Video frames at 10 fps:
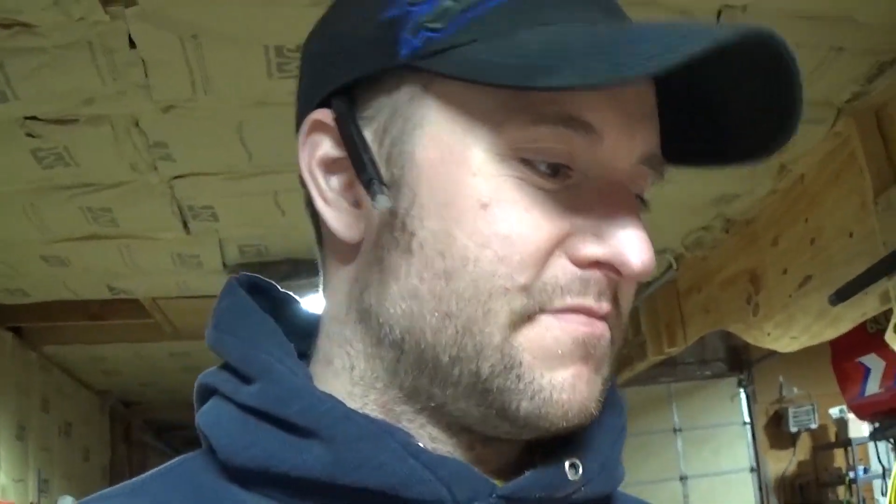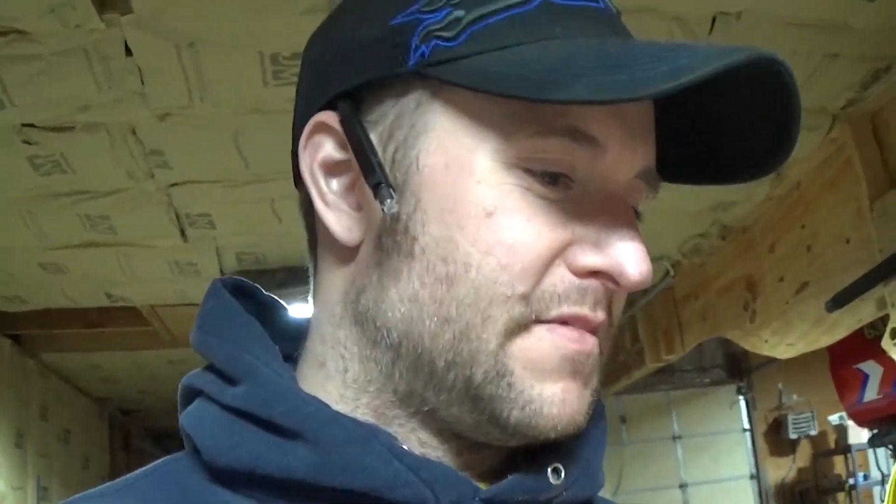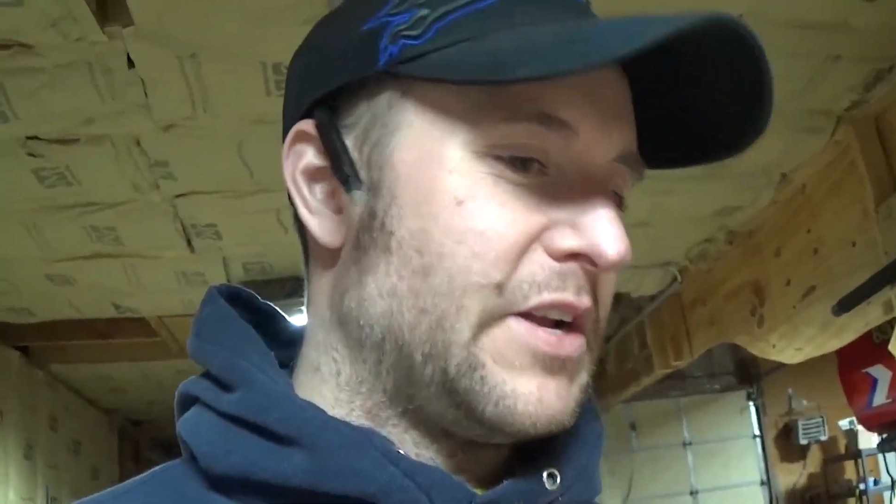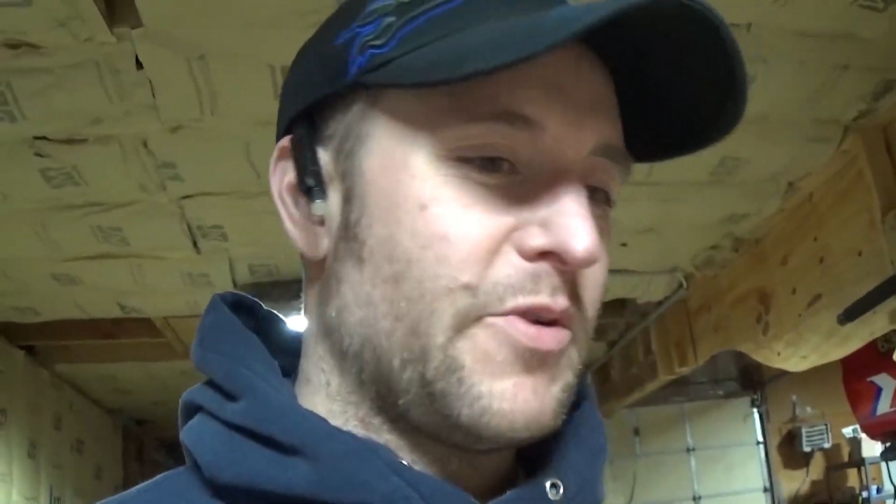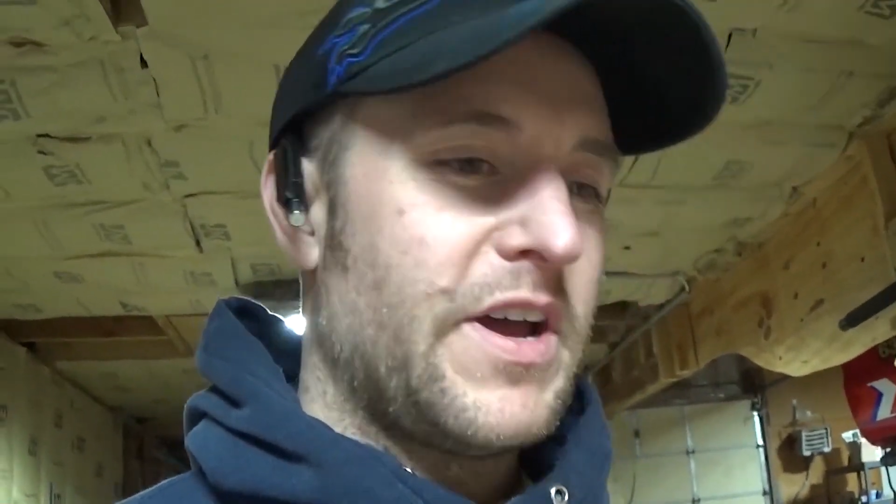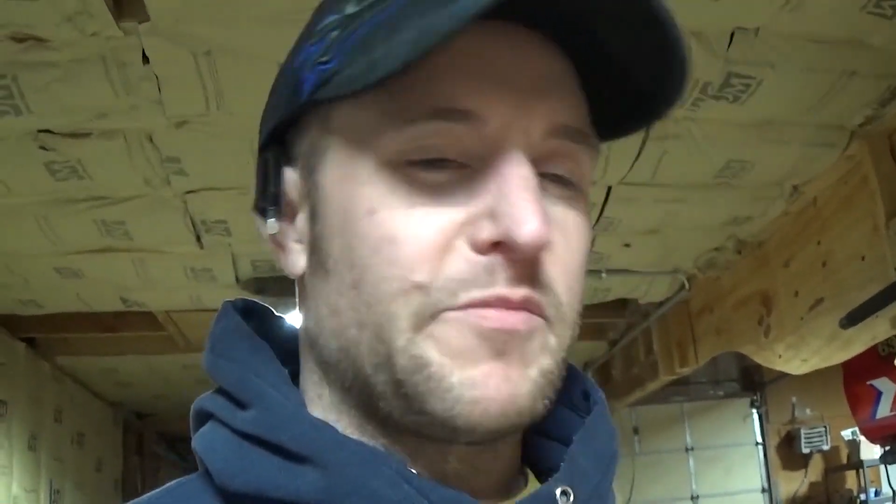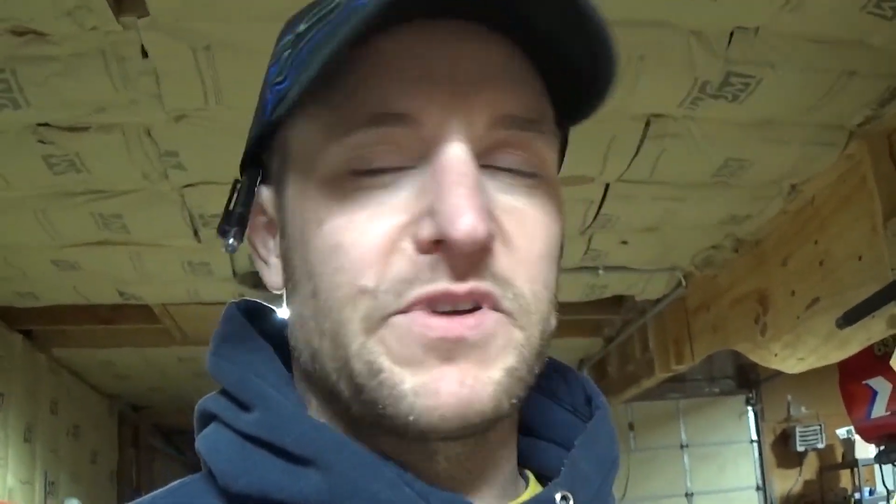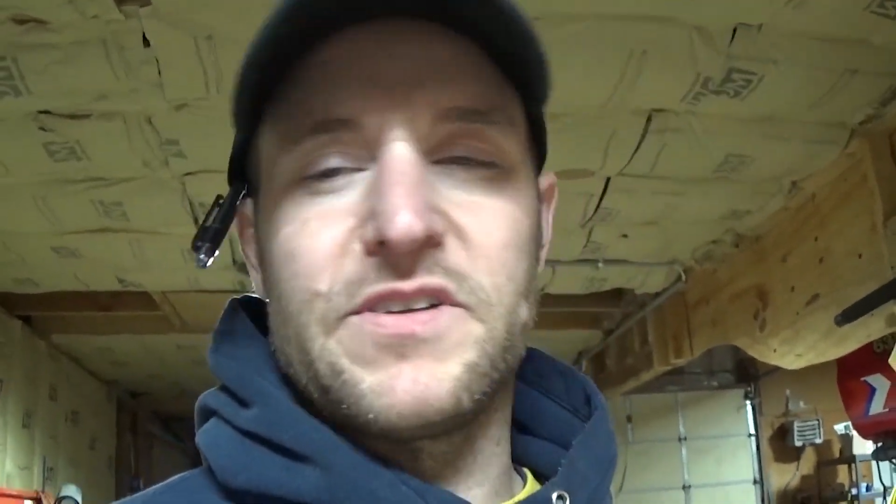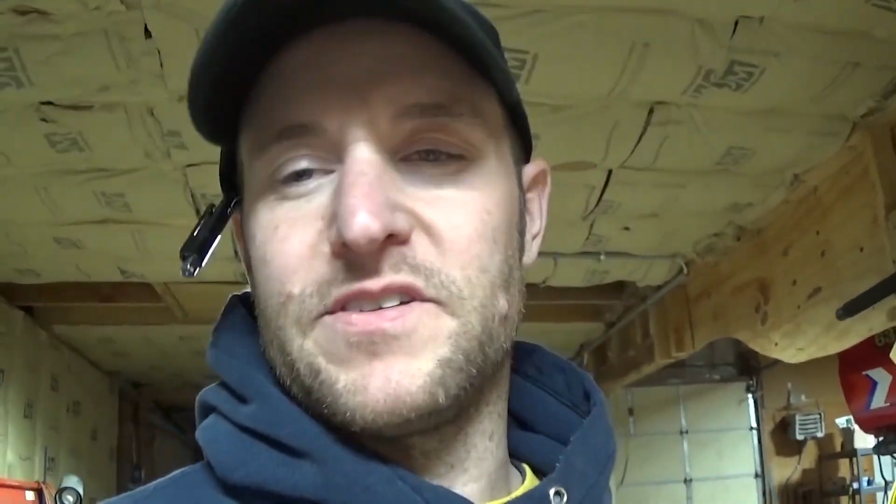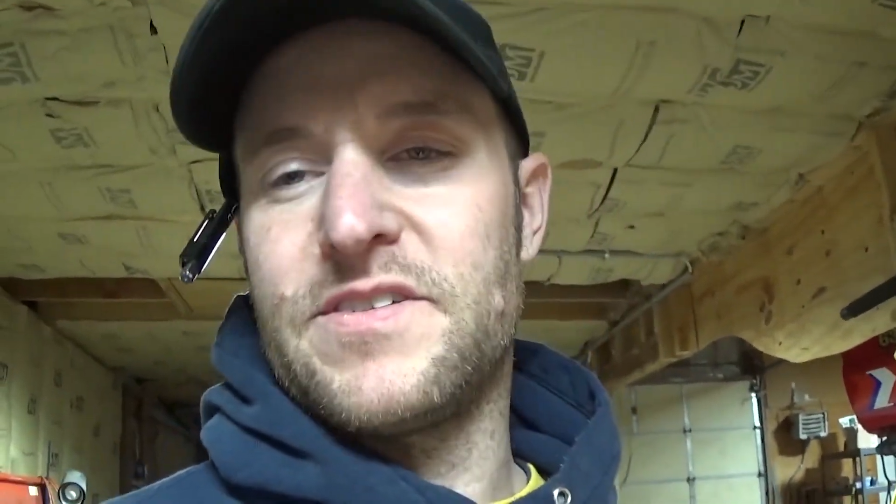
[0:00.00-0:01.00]
anyway, I'm
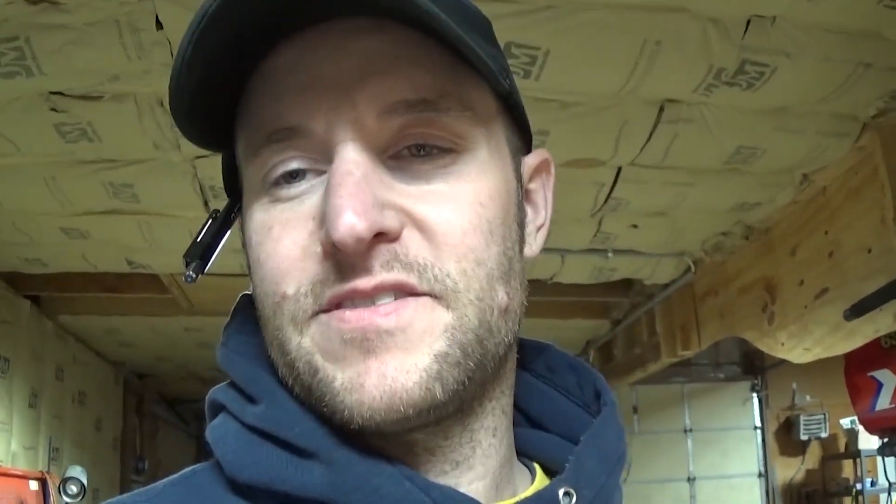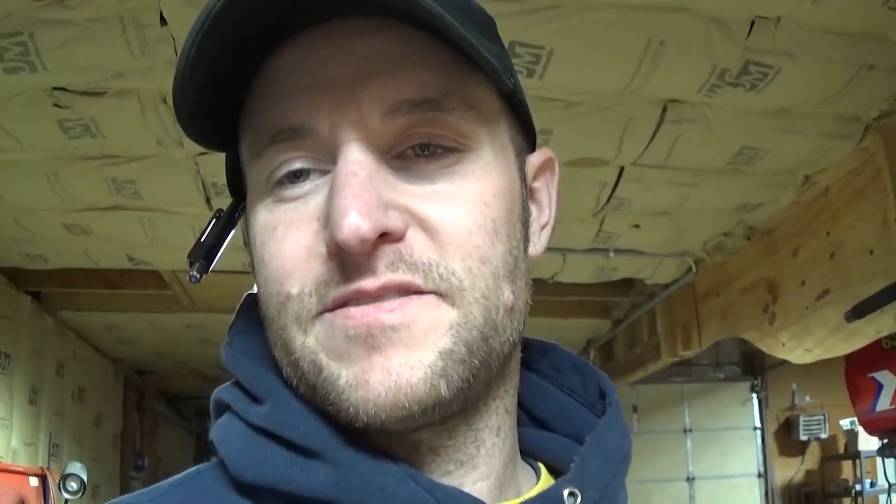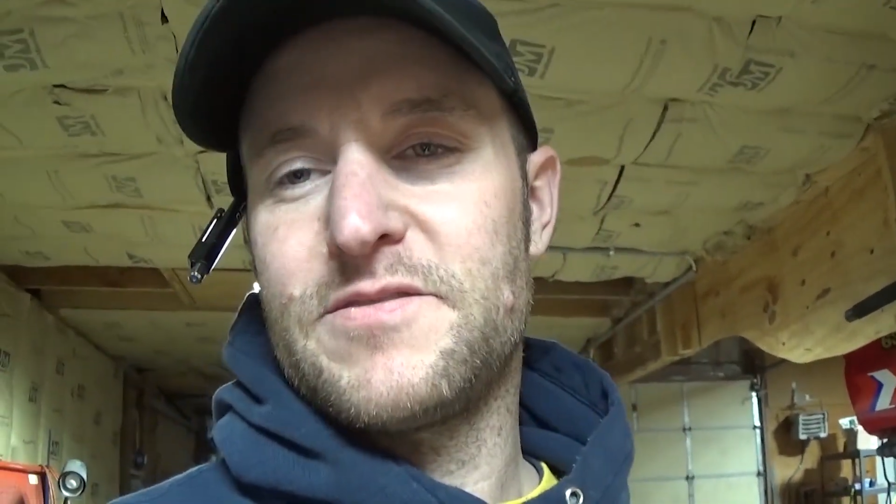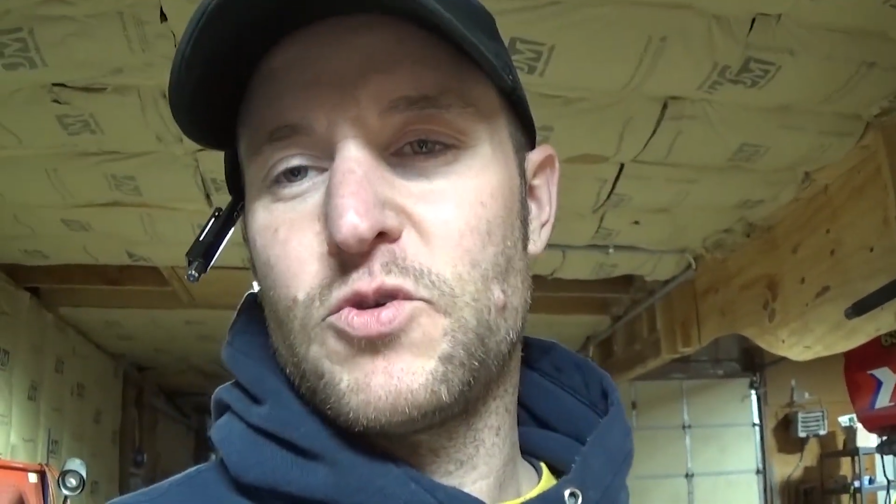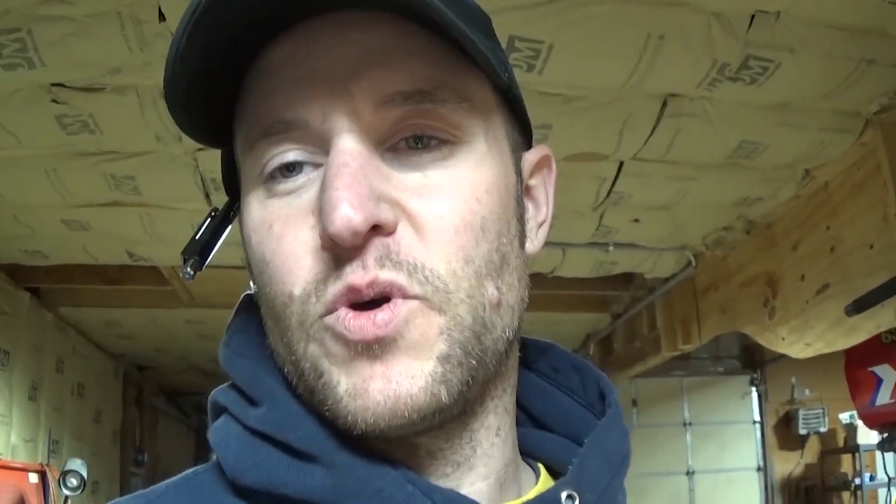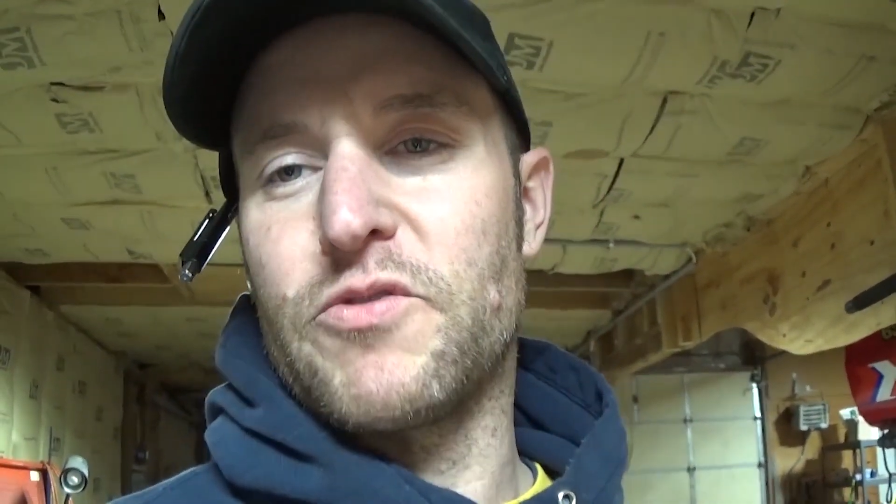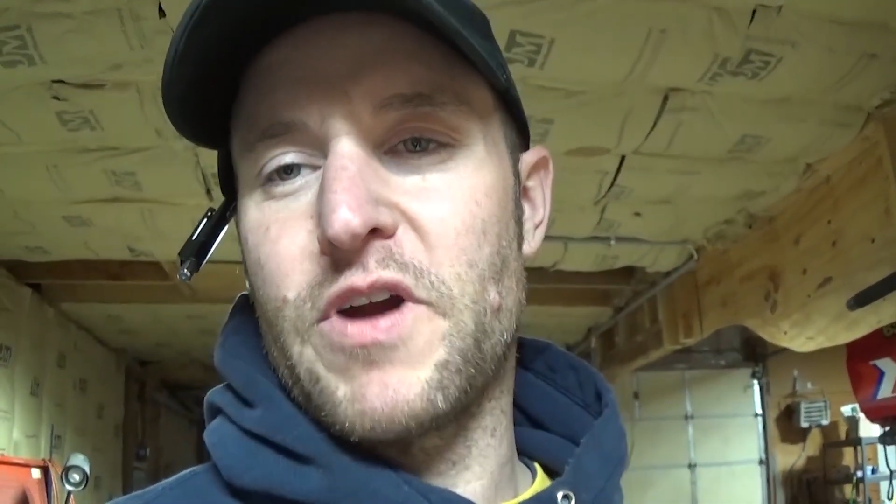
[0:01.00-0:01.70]
going to quit